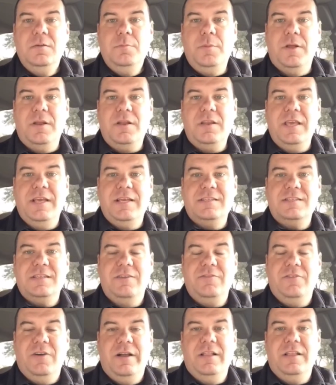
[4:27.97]
But yes,
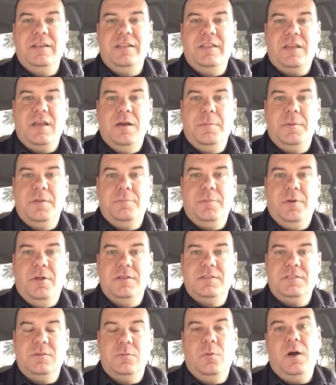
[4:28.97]
I violated the company
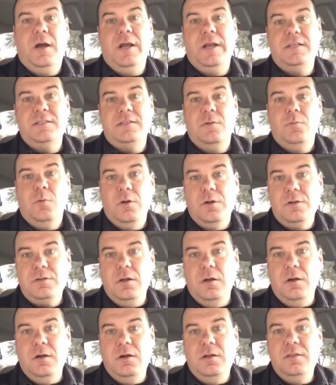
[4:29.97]
policy. Why? Because I
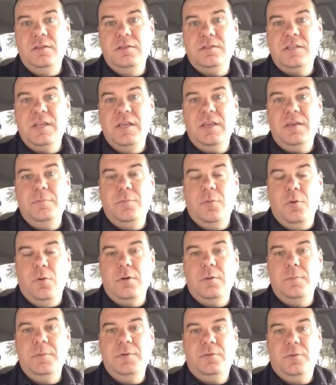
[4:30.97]
worked on the stinking
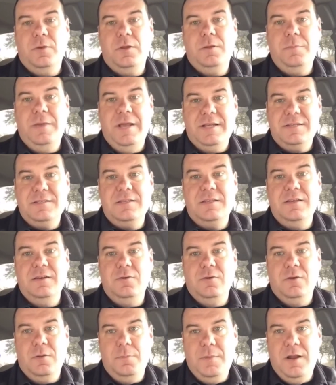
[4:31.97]
border between
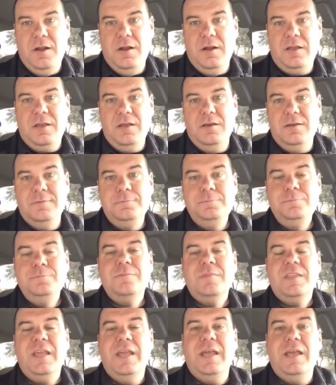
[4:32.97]
Mexico and America,
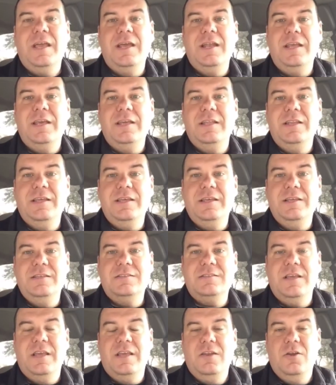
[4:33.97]
and it
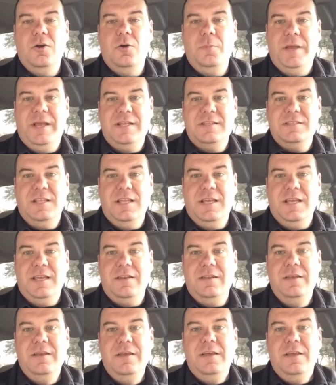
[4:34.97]
is a no man's
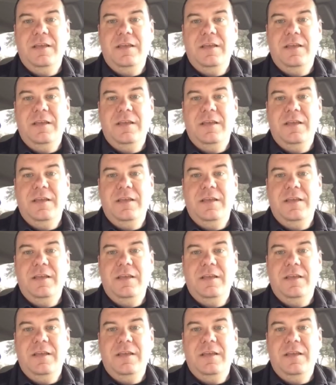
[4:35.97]
land.